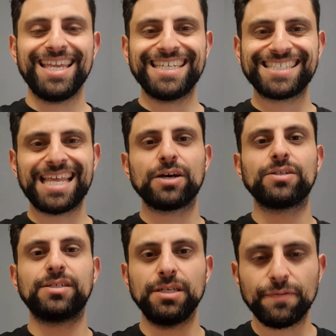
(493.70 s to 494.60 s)
is now
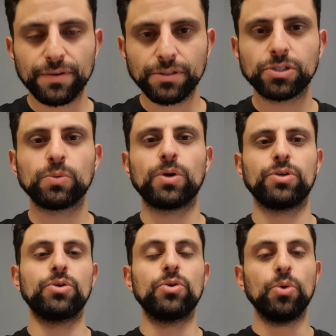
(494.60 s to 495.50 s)
different to
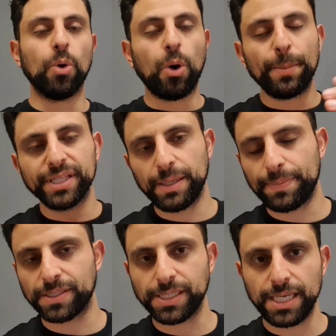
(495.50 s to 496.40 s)
what you normally
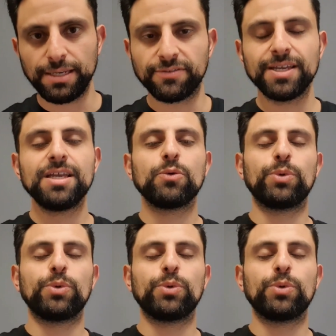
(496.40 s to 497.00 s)
perceive,